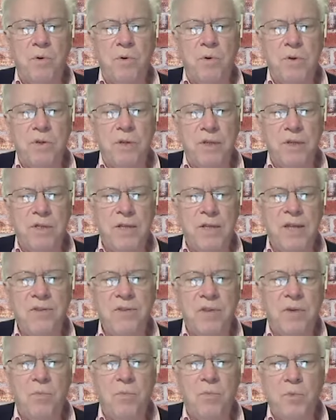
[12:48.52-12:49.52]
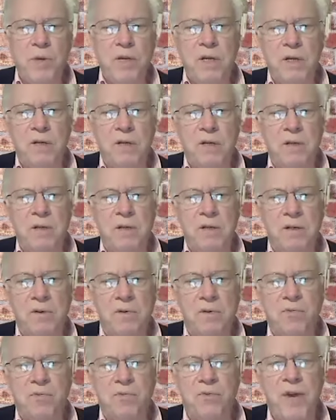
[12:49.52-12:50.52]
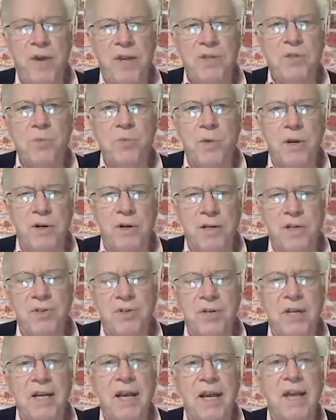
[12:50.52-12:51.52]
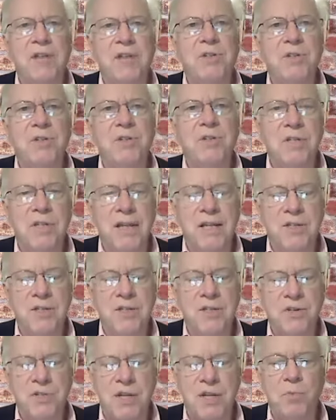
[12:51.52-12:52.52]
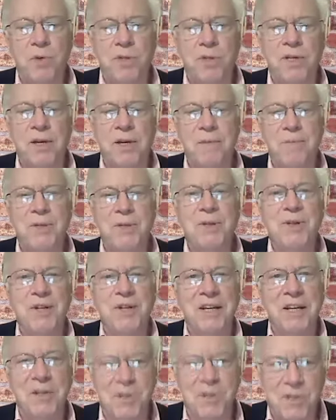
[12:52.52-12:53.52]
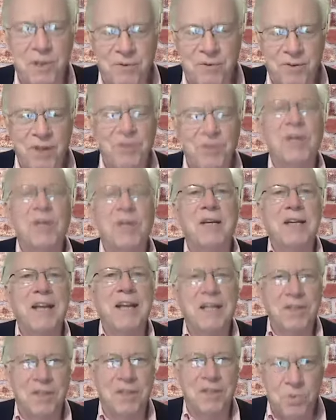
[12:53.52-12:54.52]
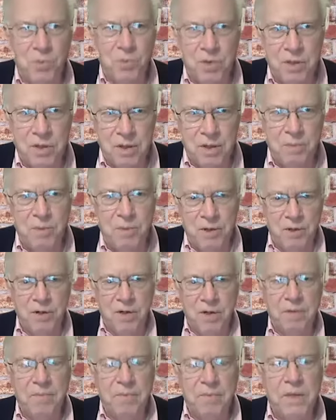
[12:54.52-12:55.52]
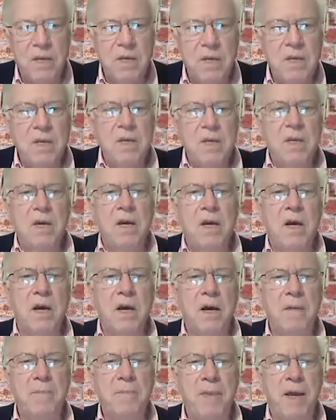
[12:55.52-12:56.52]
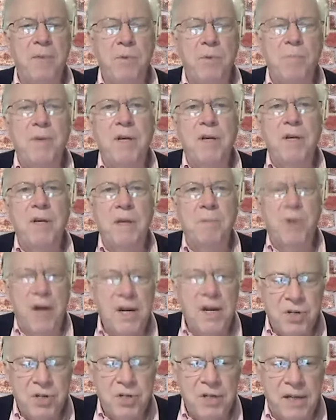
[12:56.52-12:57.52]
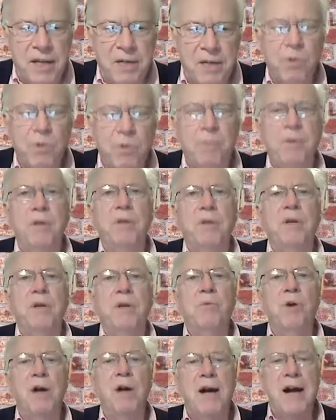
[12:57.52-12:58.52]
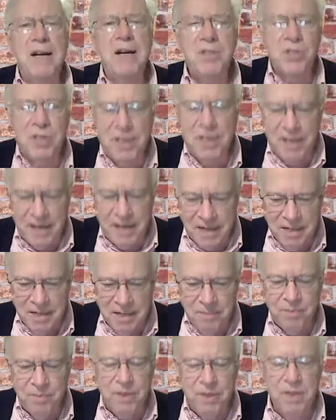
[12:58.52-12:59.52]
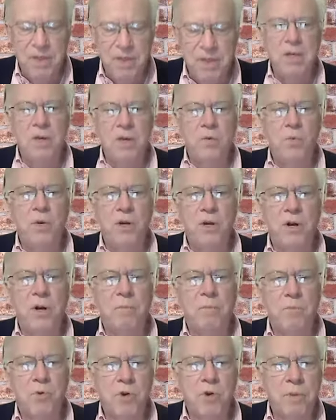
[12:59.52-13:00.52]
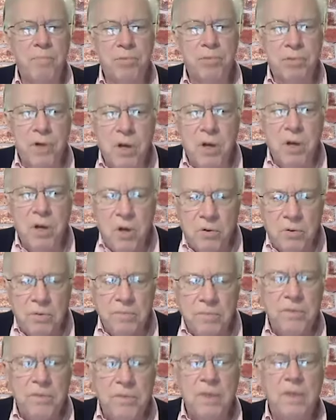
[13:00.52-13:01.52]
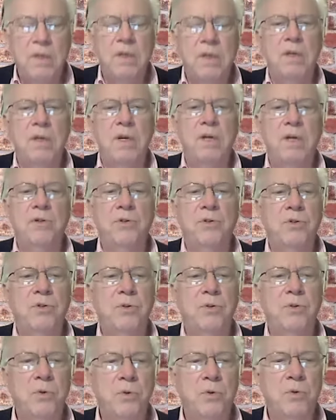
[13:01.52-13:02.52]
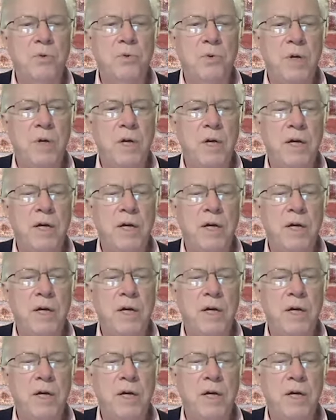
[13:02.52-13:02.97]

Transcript: the extent that we lose friends, we are less engaged, as Lexi said, with community, because our friends connect us with community. And we become more isolated. When we become more isolated, we are more prone to